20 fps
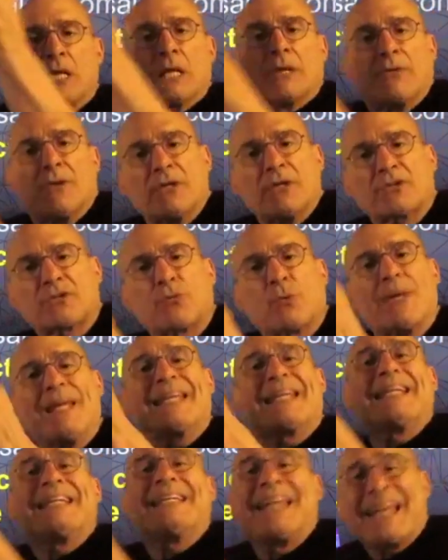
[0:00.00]
this
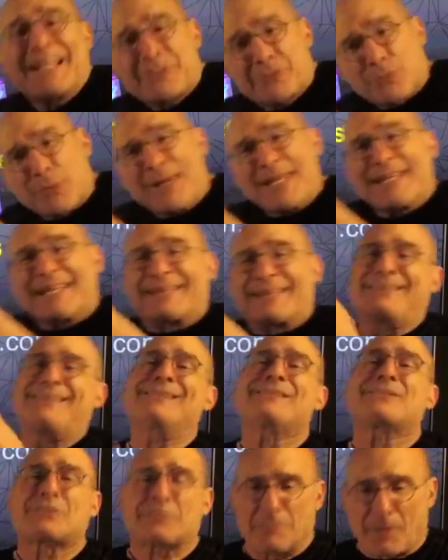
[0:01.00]
week, next week,
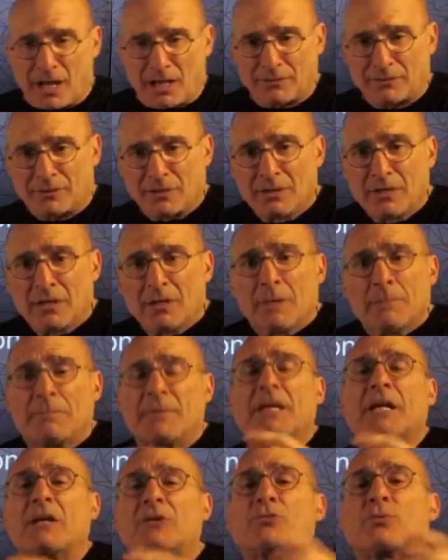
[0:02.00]
this month,
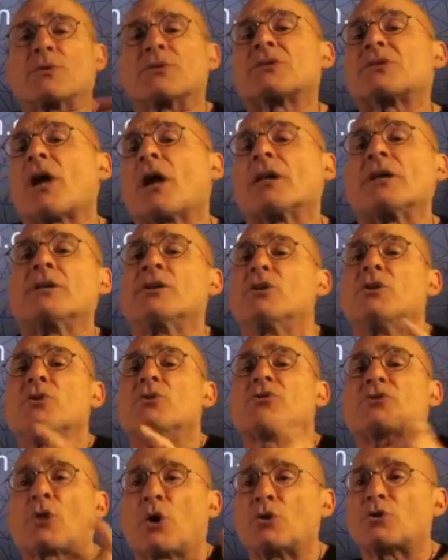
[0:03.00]
because we're starting to
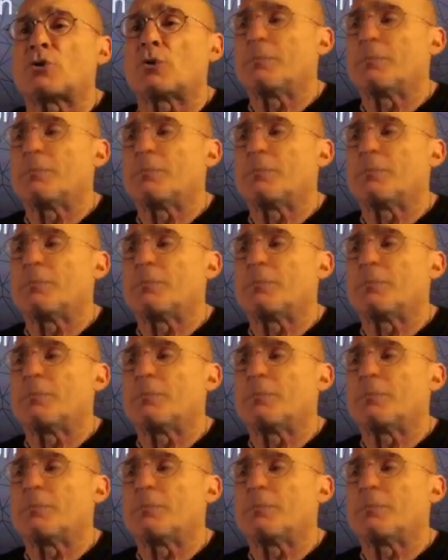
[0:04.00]
use social